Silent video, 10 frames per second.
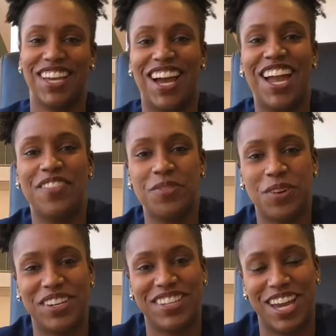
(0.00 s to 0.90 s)
Hi
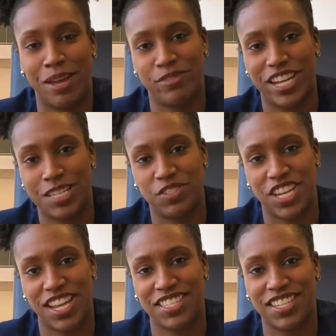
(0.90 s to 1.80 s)
everyone, I'm Jasmyne
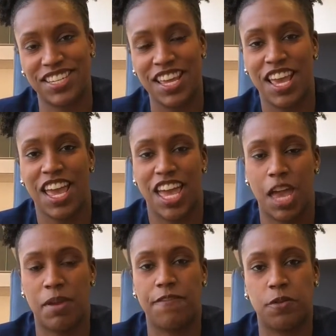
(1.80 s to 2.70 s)
Jackson.
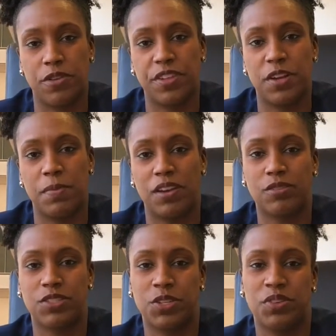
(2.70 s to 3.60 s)
I'm a fourth year
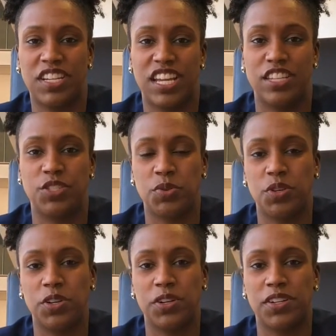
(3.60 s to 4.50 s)
medical student and
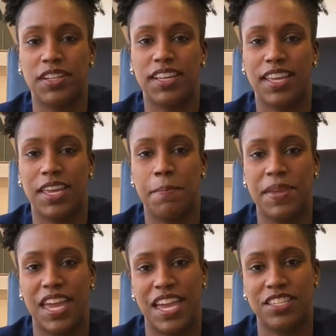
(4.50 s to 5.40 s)
dual
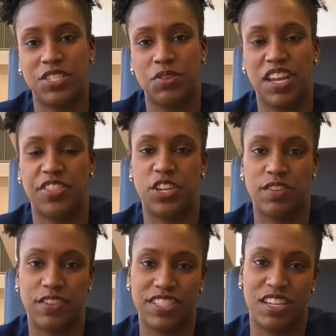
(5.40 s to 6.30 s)
MBA student at the
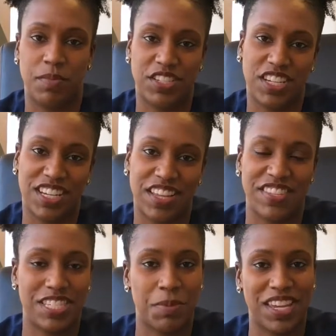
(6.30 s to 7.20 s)
University of Michigan, and
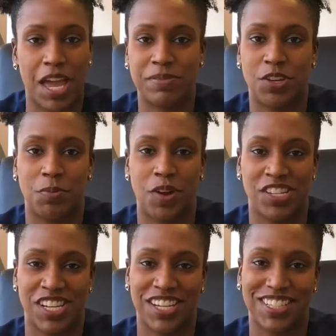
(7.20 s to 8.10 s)
this is my capstone
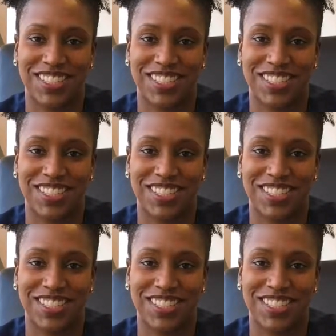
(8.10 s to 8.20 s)
project.